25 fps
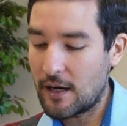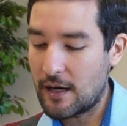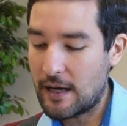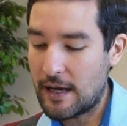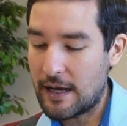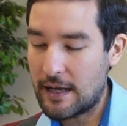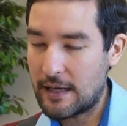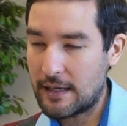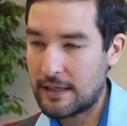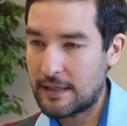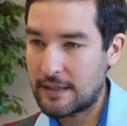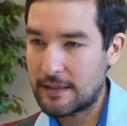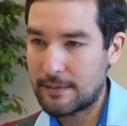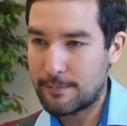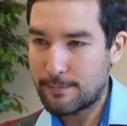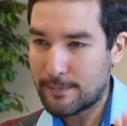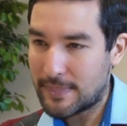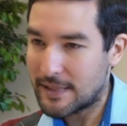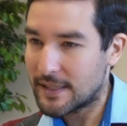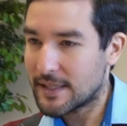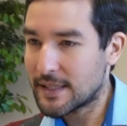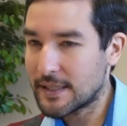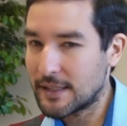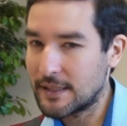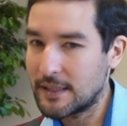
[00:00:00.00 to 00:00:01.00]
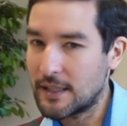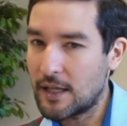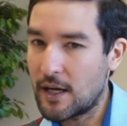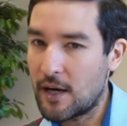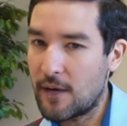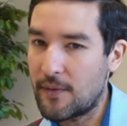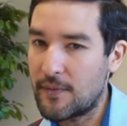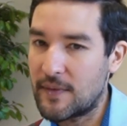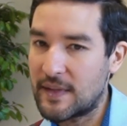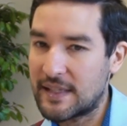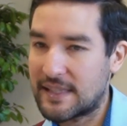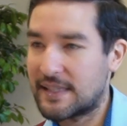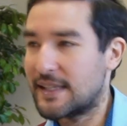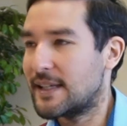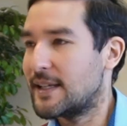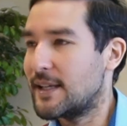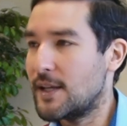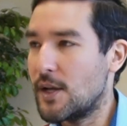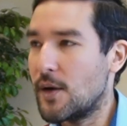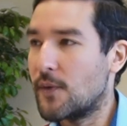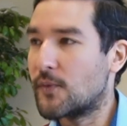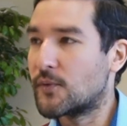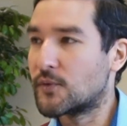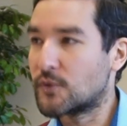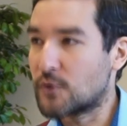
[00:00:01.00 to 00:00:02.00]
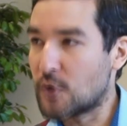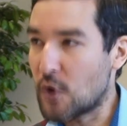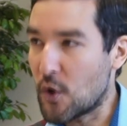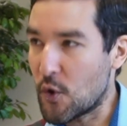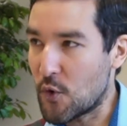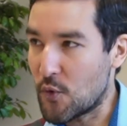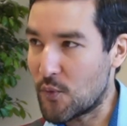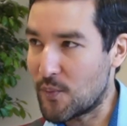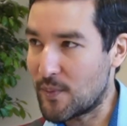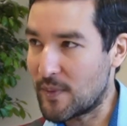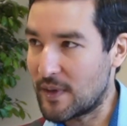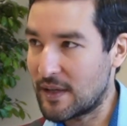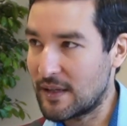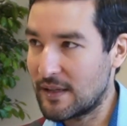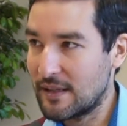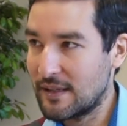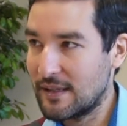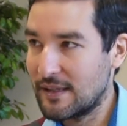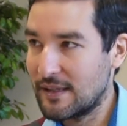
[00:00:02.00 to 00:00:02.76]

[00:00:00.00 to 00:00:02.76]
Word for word: and bustle of the city of Rome.